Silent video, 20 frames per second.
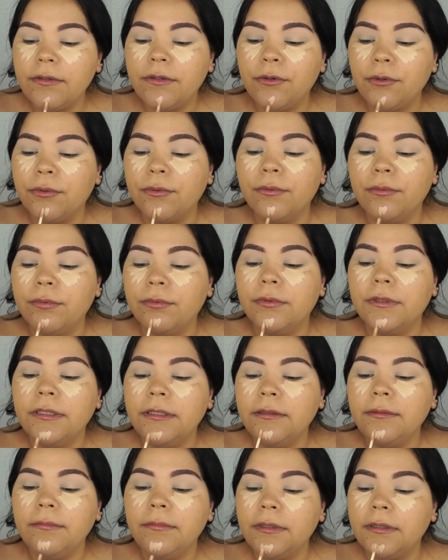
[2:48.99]

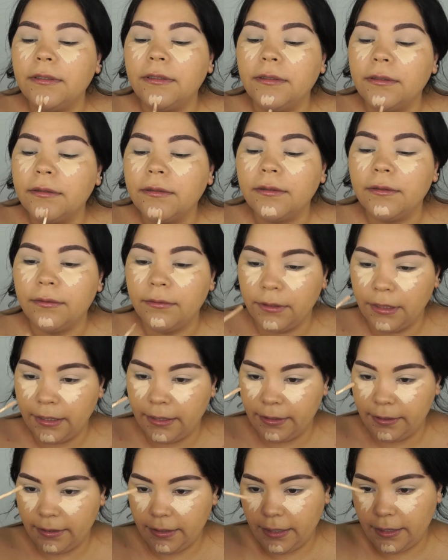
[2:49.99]
creamy.
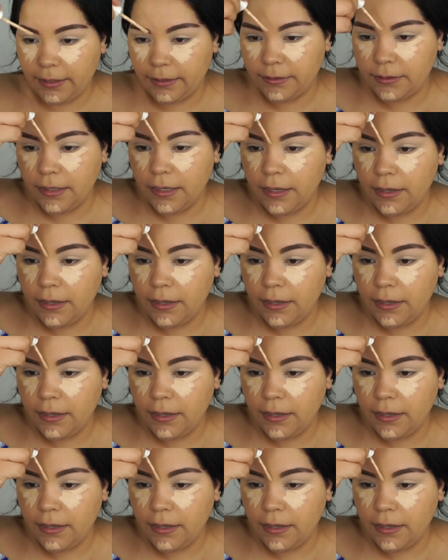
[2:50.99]
Okay, guys?